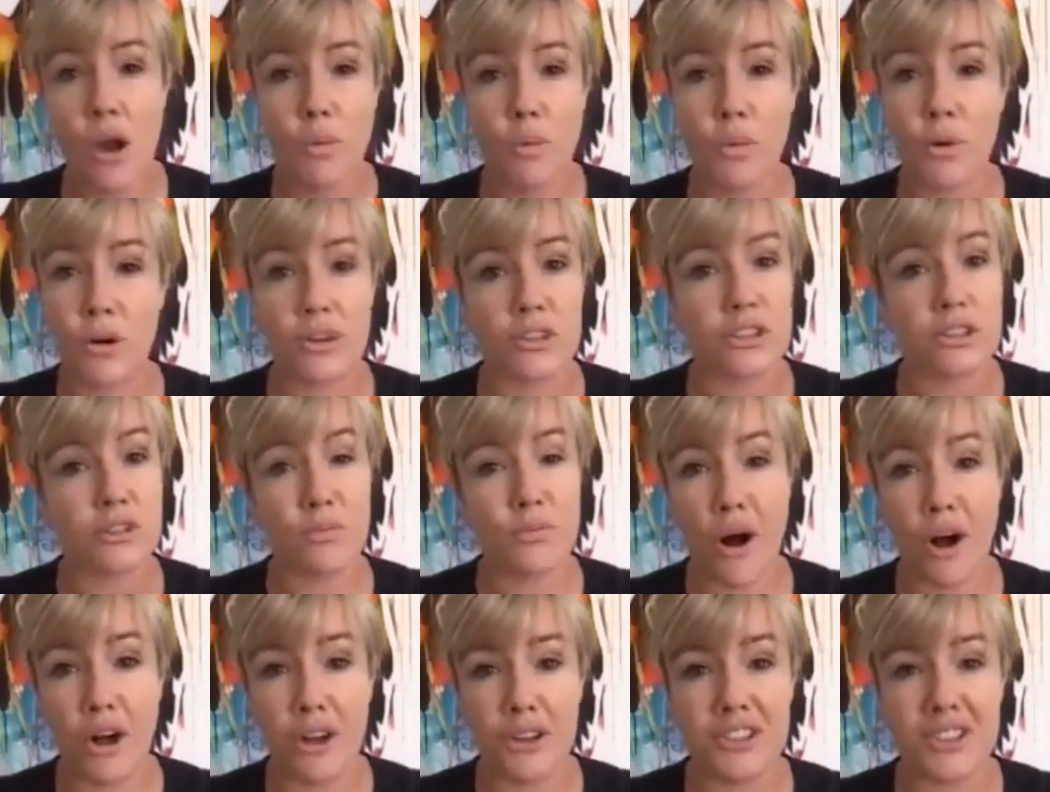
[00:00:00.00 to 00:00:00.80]
we're a
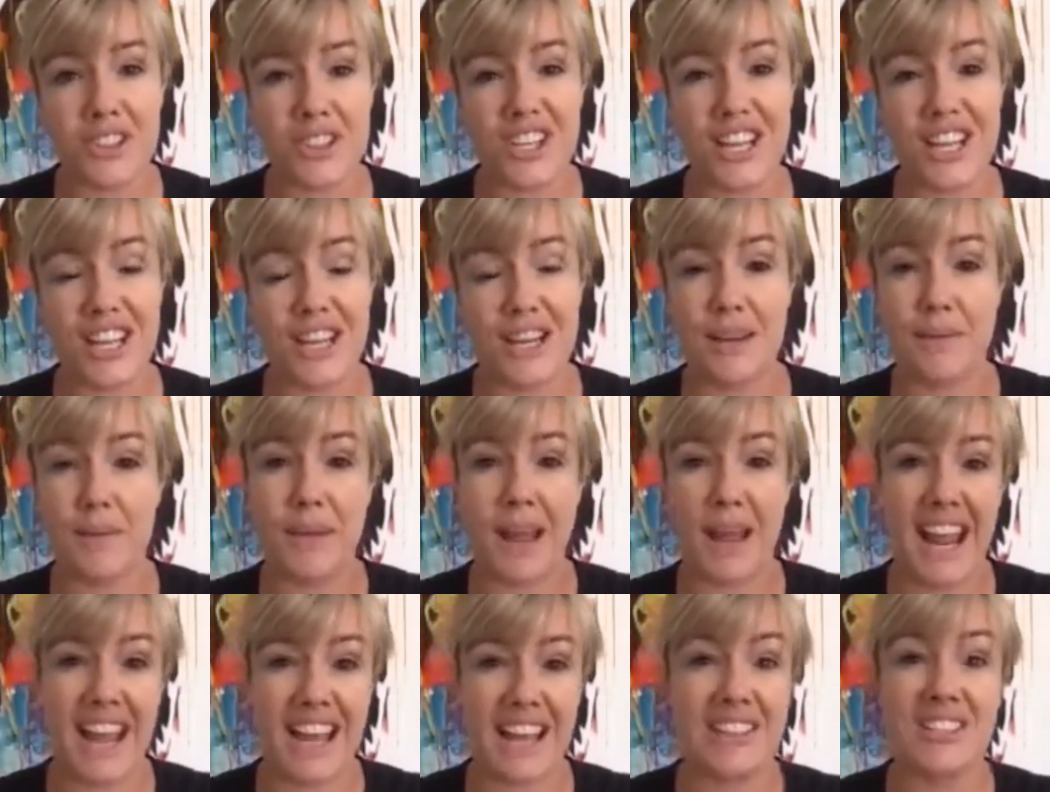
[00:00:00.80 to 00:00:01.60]
small team
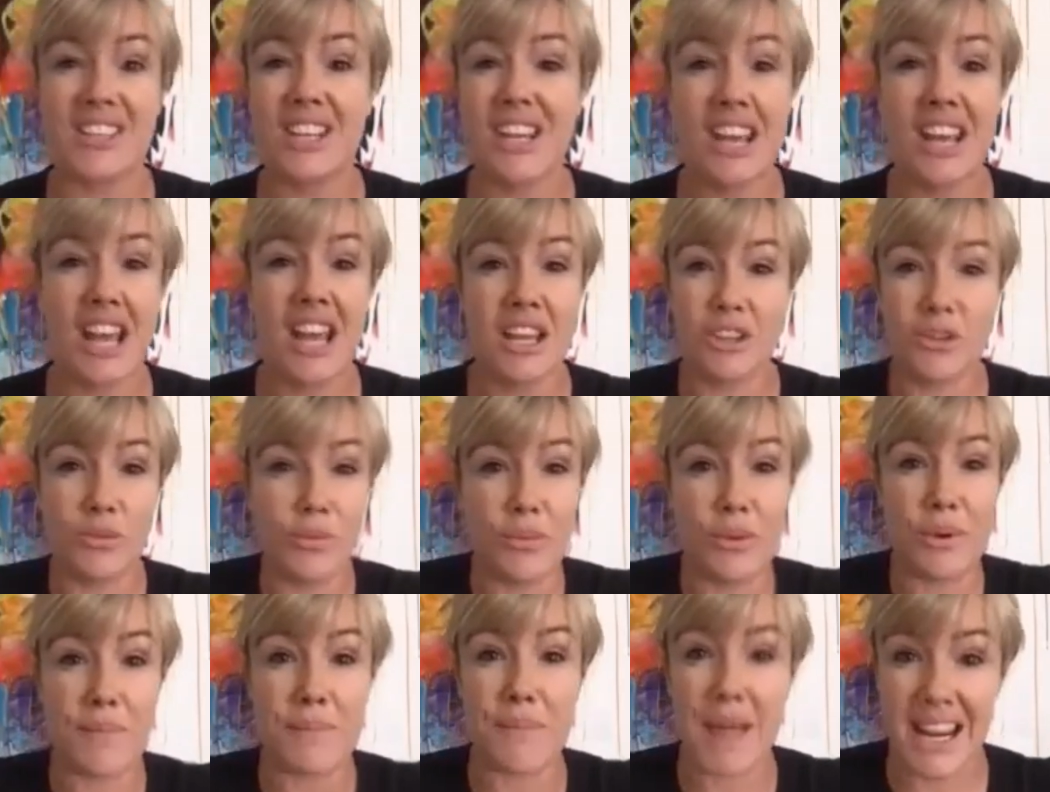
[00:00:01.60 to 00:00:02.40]
and we
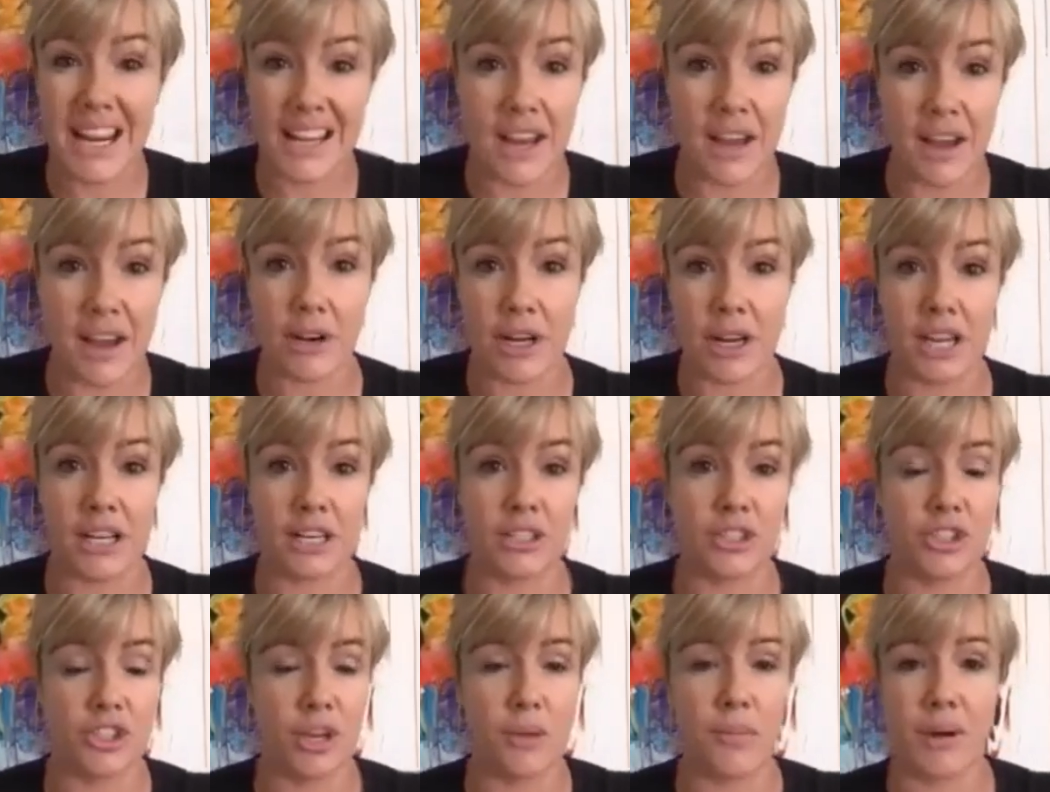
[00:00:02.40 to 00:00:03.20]
may never get a
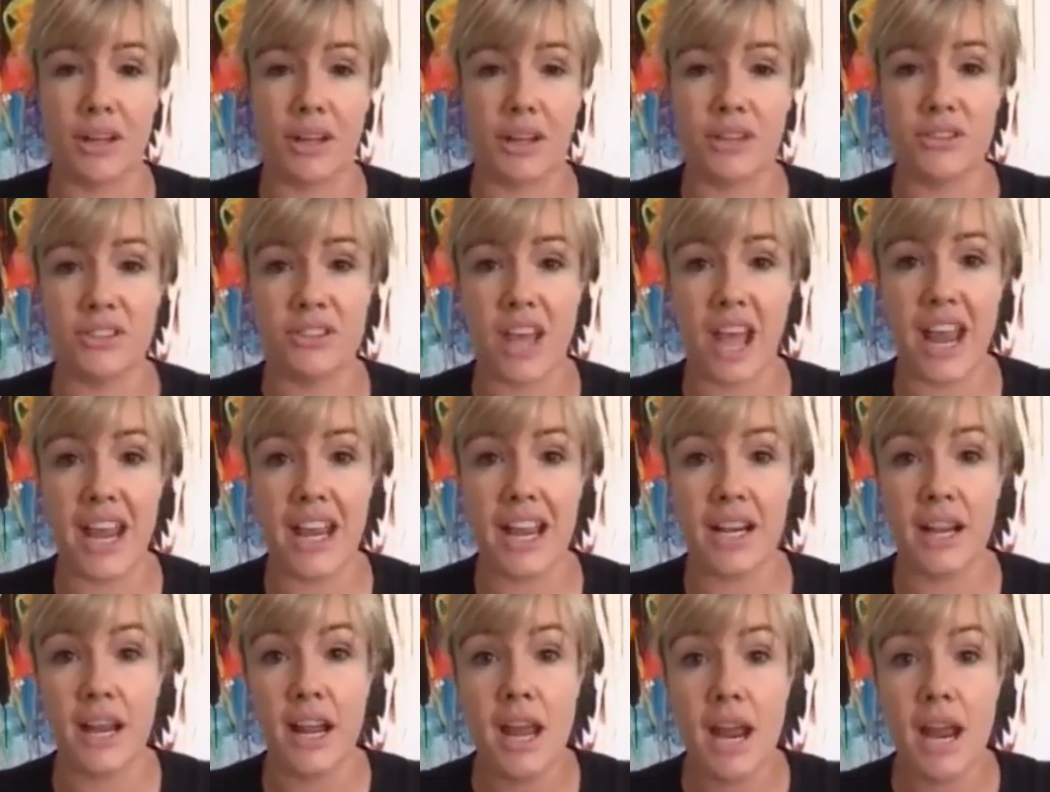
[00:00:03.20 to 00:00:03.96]
gym on site